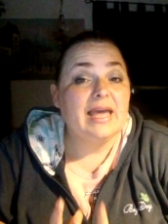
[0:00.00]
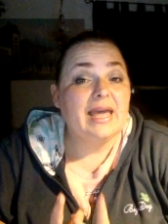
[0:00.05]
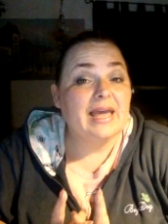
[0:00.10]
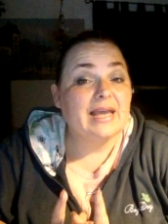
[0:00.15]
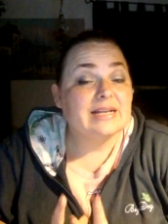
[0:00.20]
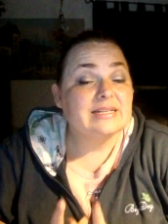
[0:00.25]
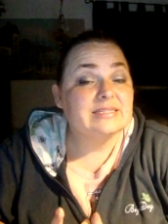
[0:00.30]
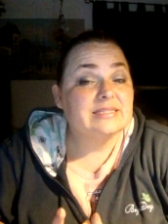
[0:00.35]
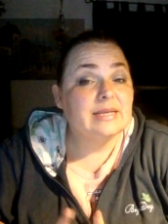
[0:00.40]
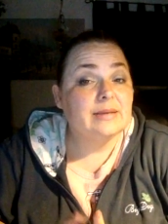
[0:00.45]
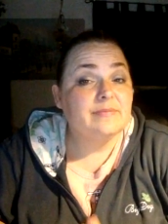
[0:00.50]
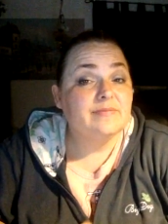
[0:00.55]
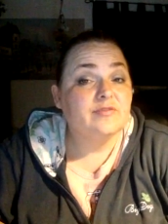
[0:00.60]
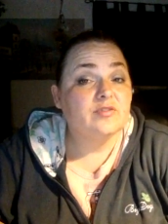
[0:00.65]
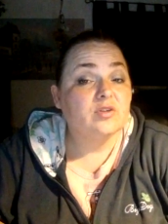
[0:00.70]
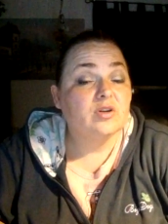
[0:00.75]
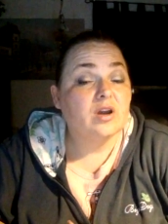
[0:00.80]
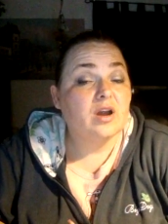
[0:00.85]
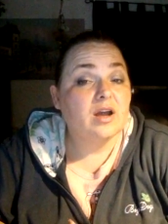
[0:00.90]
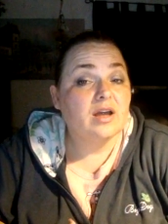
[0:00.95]
Except
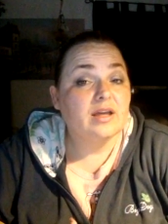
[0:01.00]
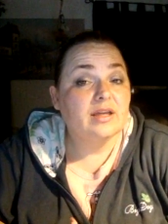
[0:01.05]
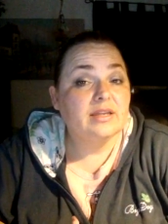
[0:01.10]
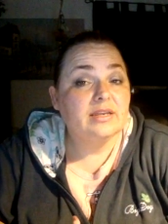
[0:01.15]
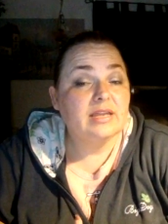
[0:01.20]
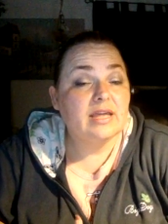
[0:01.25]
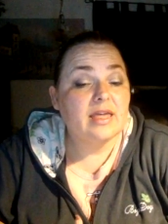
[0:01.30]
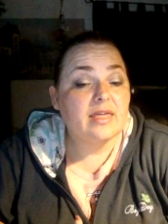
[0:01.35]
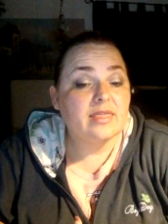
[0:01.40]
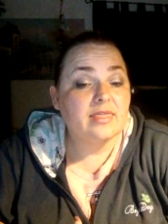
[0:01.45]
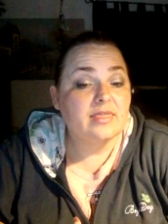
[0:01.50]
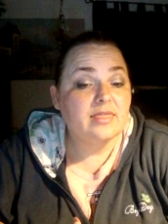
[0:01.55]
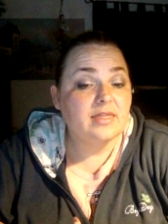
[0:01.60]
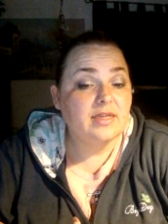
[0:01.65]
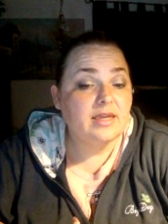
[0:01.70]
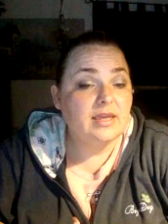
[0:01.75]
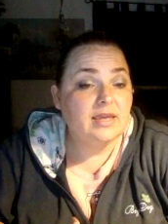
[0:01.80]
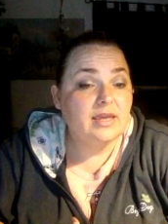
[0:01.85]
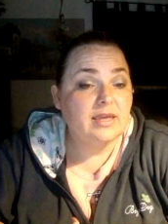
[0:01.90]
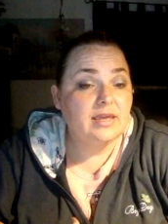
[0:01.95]
for on
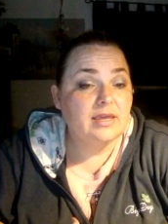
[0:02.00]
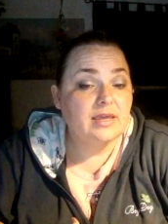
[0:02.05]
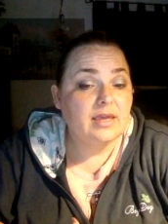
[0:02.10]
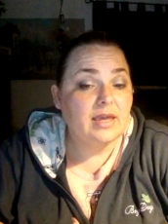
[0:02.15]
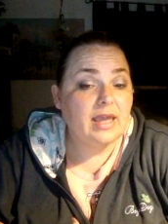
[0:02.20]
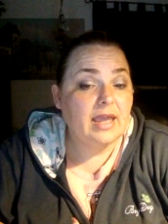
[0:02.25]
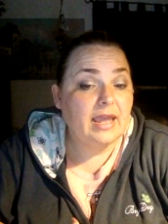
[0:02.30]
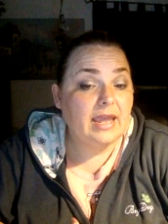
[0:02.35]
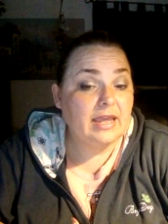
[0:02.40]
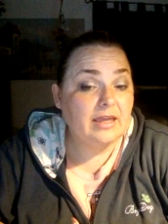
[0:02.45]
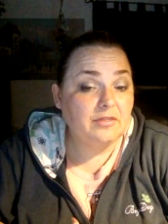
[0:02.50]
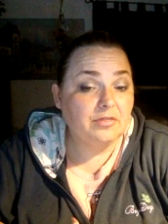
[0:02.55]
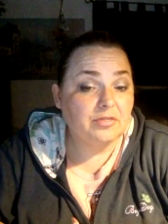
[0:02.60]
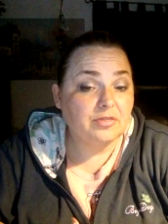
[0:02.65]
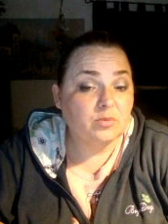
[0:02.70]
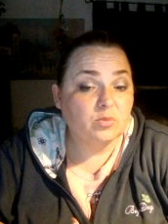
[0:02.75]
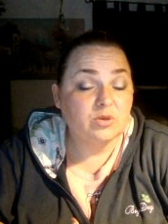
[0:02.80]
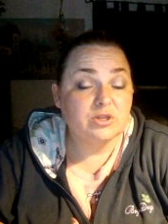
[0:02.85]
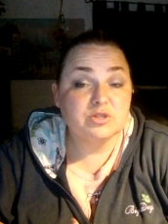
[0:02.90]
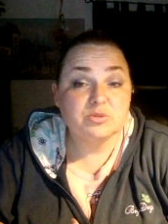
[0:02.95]
the
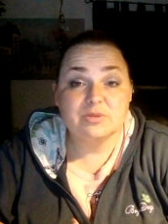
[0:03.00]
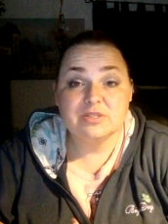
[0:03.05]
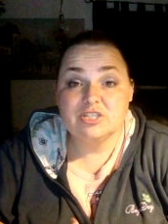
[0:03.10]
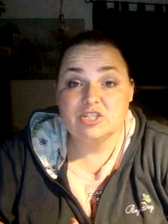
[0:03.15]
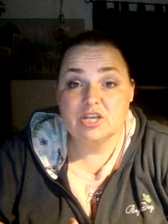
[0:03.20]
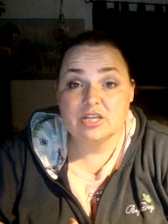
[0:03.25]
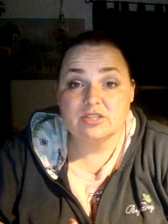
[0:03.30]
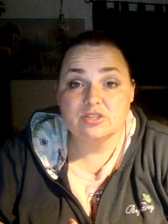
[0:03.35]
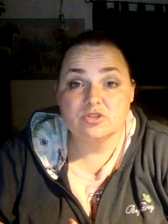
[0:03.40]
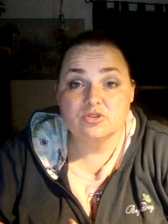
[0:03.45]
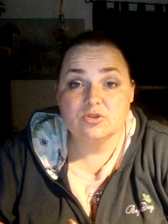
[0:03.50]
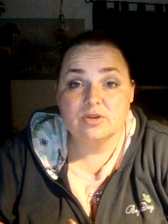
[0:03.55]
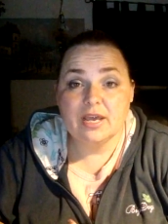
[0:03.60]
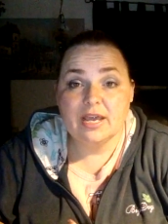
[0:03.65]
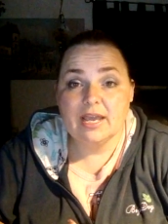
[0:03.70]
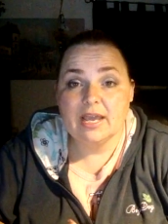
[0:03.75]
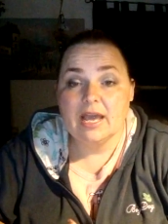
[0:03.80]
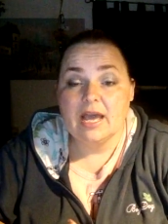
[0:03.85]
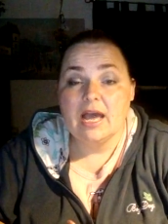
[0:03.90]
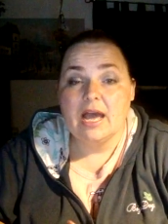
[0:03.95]
8th, which was
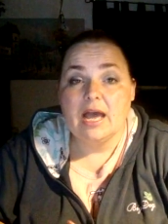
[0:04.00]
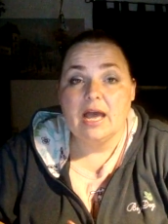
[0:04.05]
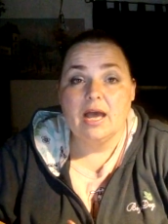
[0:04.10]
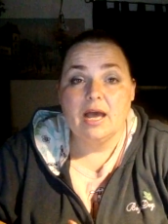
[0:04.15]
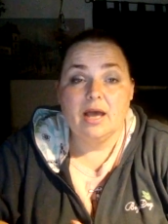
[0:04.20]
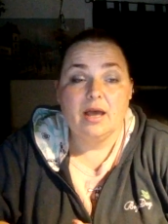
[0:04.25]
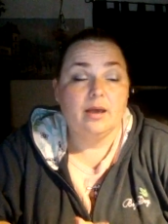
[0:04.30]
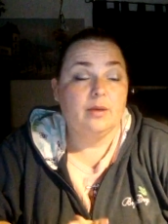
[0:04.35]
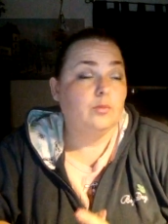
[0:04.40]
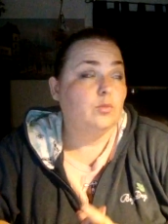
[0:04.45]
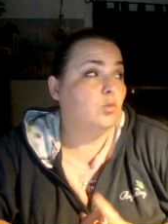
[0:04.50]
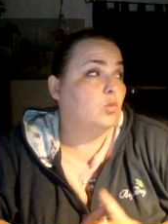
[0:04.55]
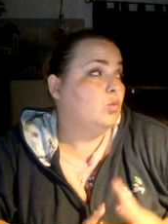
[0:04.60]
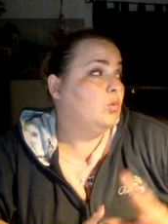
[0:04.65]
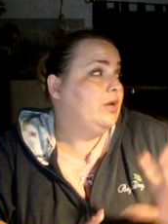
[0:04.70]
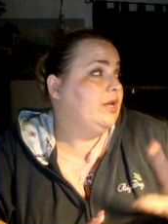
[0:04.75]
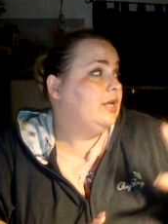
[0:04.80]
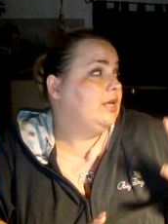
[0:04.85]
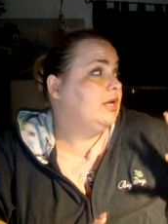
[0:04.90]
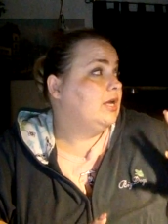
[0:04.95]
yesterday, um,
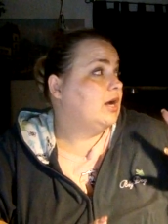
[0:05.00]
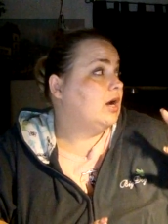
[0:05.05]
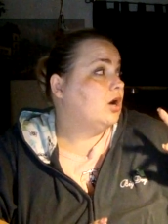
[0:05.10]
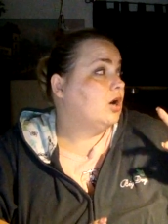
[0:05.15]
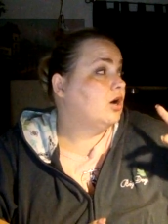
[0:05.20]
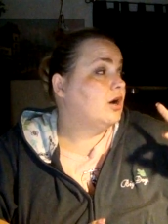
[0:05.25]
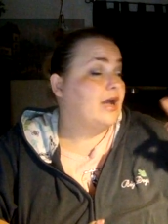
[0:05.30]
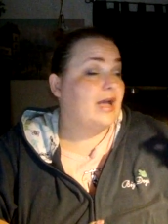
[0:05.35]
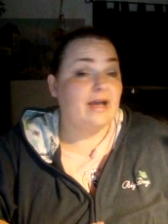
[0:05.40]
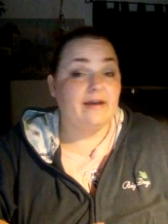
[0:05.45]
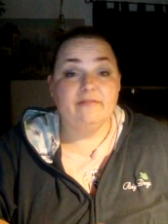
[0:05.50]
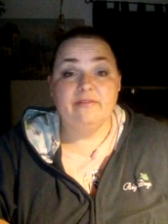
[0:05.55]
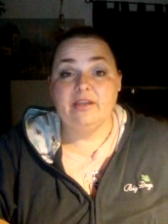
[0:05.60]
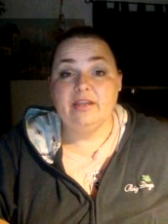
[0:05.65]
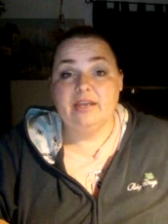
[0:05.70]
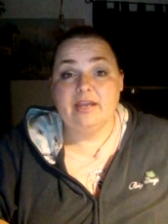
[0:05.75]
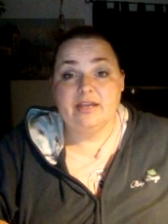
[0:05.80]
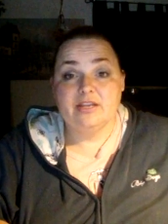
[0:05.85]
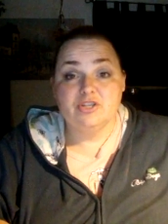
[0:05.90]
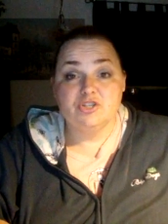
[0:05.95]
we are
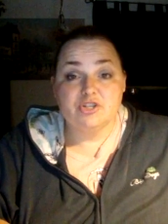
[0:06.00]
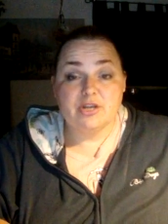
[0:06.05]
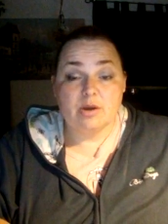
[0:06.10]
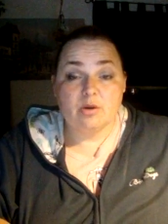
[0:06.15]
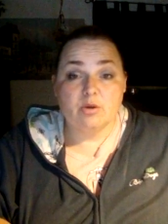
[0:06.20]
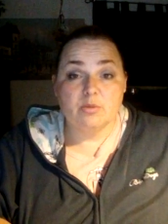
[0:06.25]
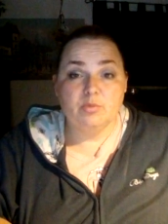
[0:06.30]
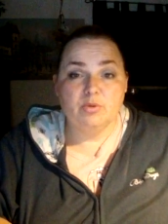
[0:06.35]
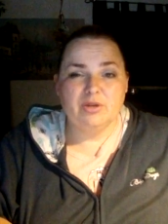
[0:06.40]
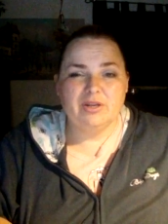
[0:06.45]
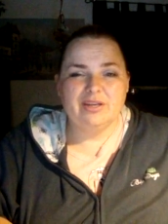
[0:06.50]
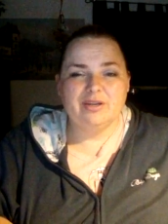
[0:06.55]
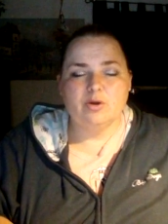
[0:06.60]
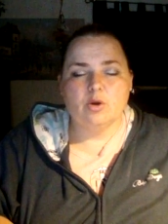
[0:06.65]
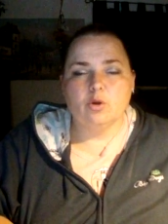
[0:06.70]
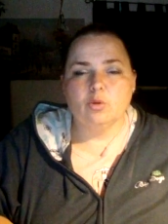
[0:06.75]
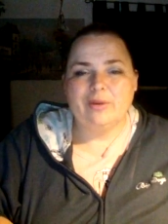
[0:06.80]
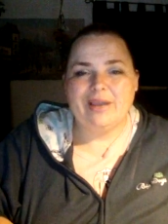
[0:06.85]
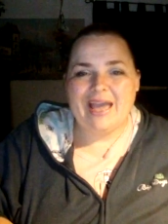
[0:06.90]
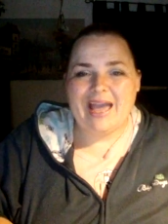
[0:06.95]
having a shower put in,
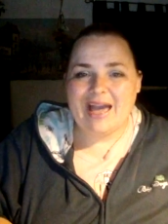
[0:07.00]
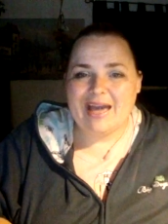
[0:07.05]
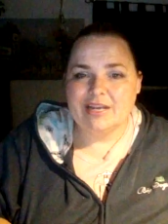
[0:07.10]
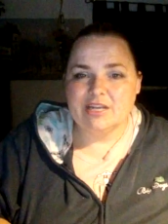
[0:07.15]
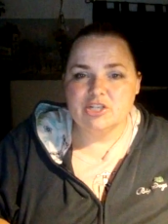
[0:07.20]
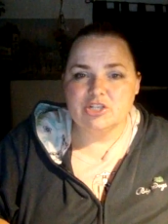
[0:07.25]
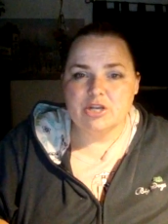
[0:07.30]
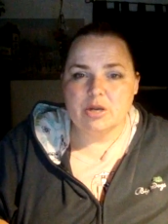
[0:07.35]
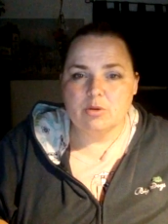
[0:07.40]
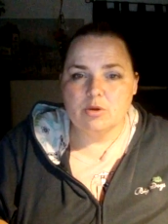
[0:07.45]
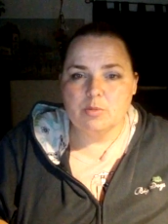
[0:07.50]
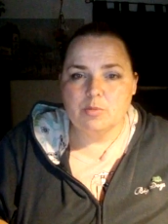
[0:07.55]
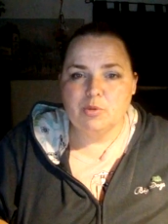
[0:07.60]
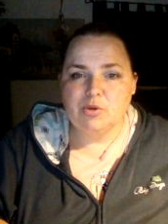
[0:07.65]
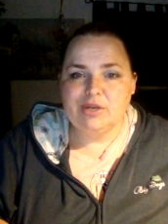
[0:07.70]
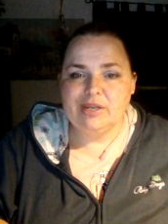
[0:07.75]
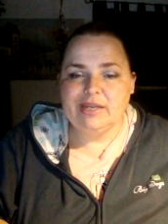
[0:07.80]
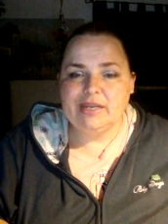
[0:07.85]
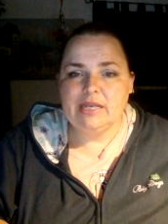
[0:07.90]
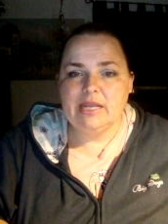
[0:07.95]
or we had a shower
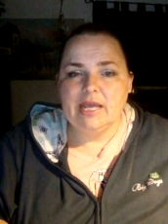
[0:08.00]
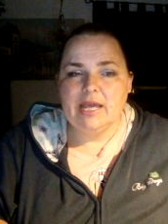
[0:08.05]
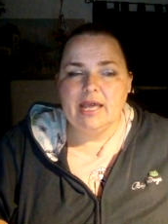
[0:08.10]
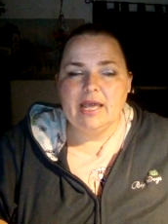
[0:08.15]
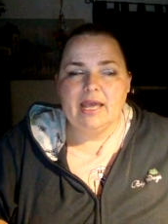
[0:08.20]
put in,